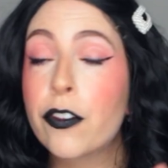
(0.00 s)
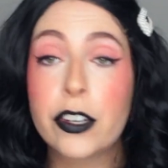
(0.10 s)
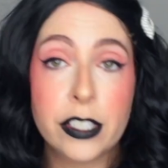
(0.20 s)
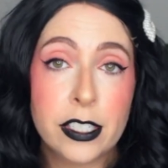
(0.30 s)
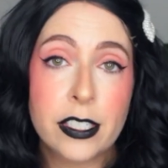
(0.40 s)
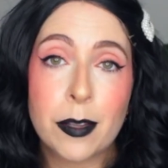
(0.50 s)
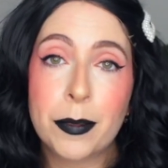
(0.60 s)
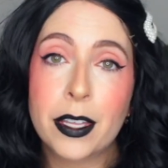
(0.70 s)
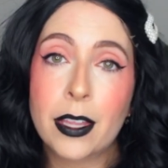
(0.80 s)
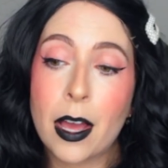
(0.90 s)
versus
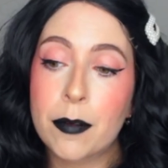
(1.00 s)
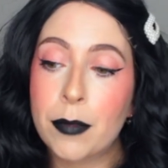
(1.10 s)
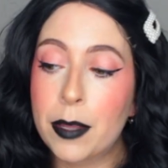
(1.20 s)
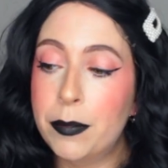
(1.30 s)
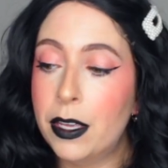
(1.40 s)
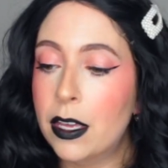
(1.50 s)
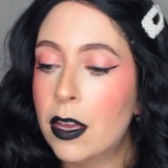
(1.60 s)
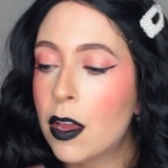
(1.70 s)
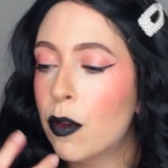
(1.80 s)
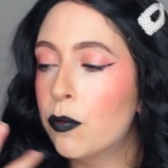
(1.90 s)
something that might
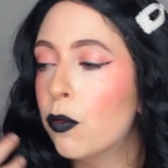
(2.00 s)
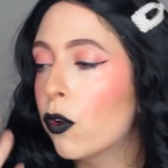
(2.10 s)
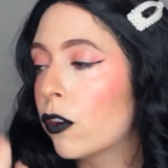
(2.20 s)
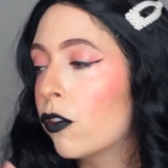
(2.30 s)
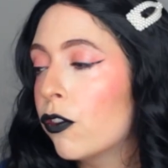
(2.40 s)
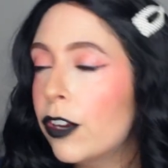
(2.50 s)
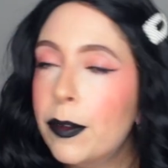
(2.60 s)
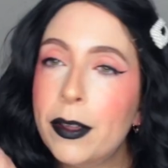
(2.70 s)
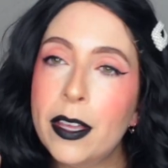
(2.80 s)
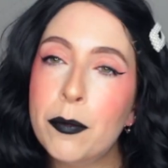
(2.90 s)
be more
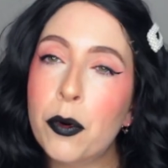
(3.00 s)
creamy,